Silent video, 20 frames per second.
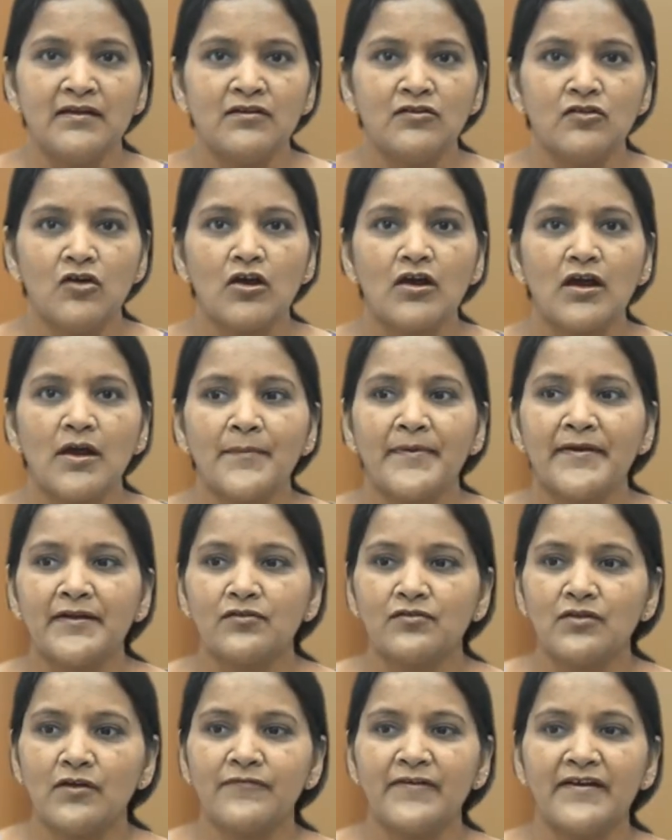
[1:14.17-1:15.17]
Now coming
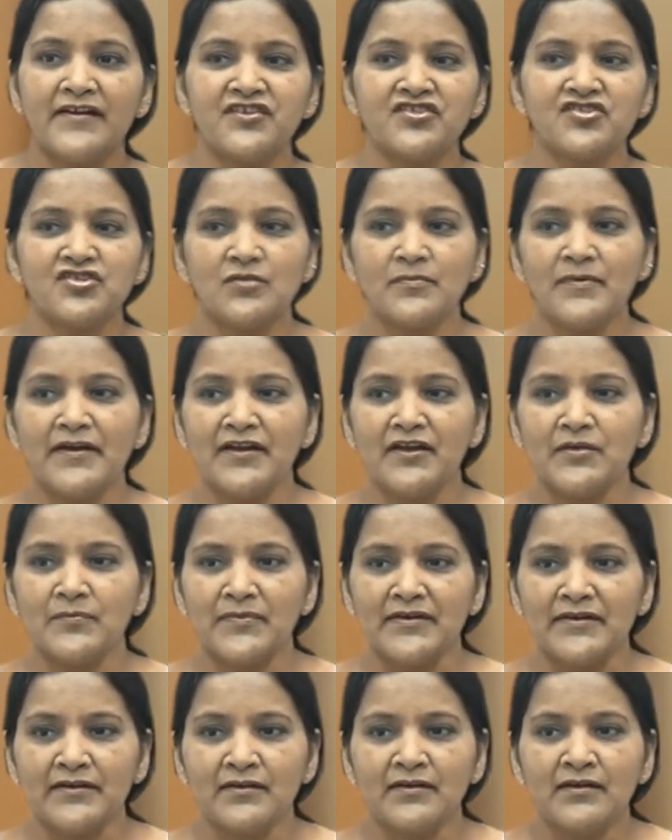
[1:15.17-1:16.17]
to the financial
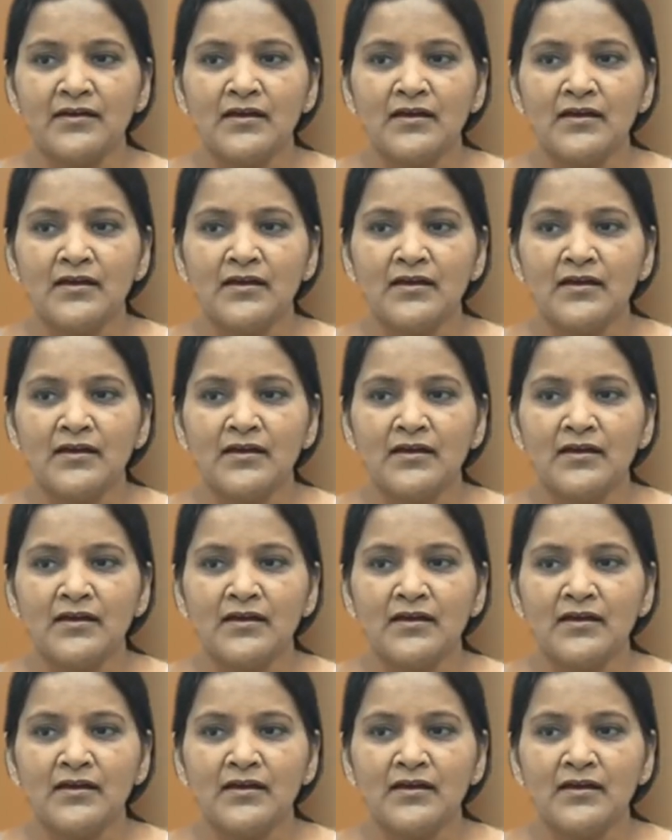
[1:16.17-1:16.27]
management.